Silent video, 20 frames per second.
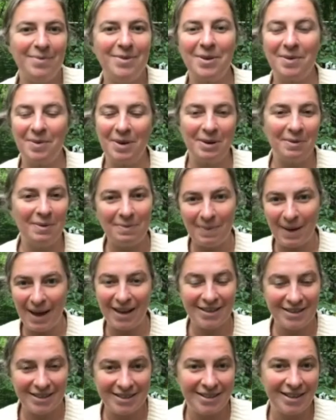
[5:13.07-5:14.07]
So when I went
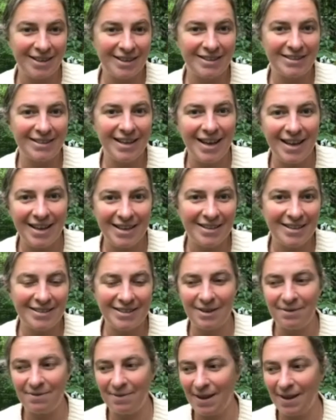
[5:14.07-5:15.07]
back to study science,
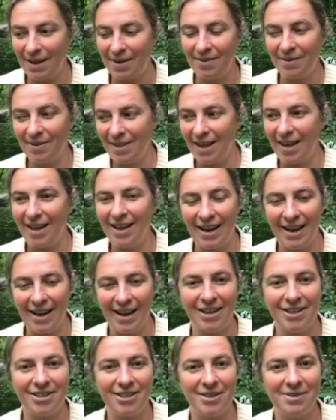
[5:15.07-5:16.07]
I found that I
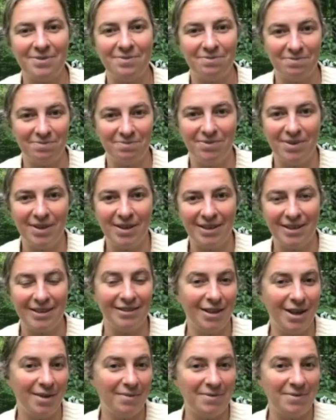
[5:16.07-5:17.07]
actually really
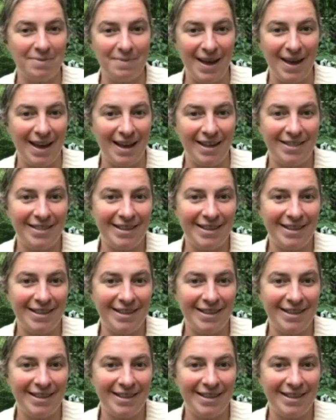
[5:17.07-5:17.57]
loved math.